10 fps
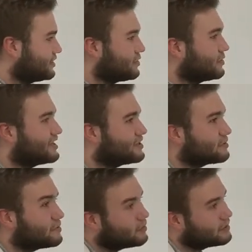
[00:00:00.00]
So
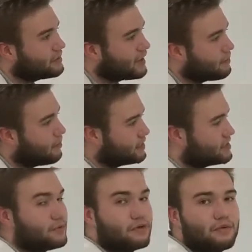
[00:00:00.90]
this only became
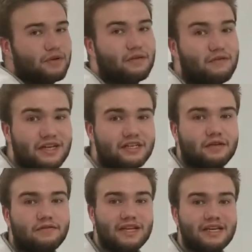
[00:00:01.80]
possible with the
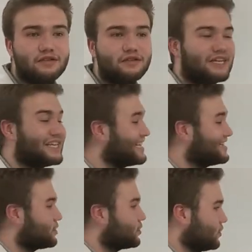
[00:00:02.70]
invention of lasers and
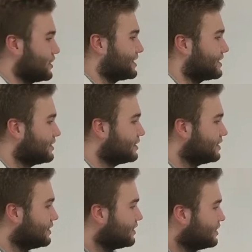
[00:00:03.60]
laser cooling.
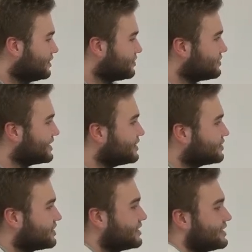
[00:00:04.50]
So
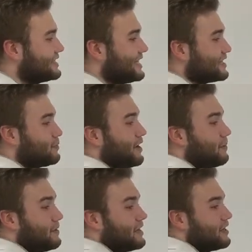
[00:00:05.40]
essentially 6
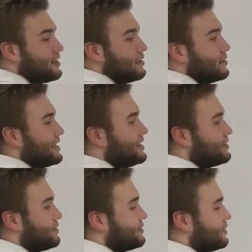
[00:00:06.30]
perpendicular
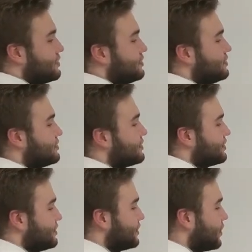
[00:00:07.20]
lasers are used
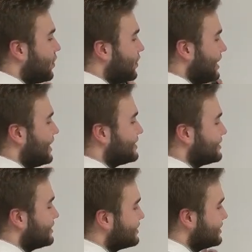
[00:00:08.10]
to
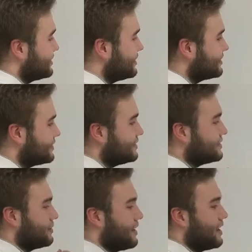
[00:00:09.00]
coalesce
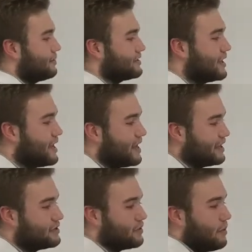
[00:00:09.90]
cesium atoms
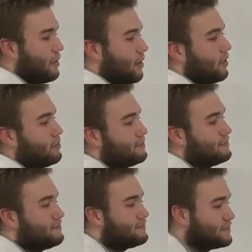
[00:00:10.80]
into a ball.
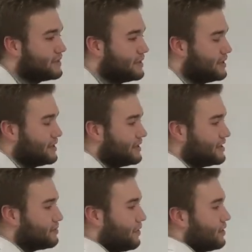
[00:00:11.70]

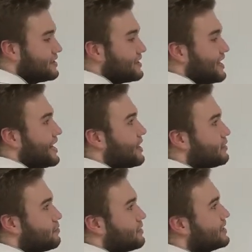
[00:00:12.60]
This ball is then
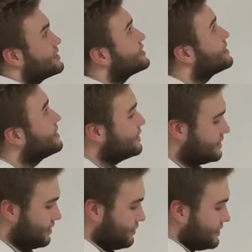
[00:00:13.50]
held in place
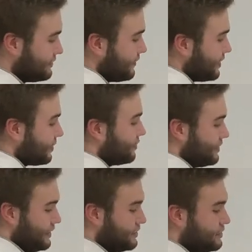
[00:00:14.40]
until these vertical
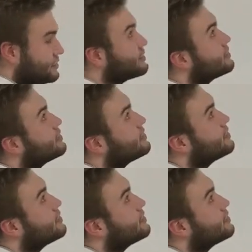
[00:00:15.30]
lasers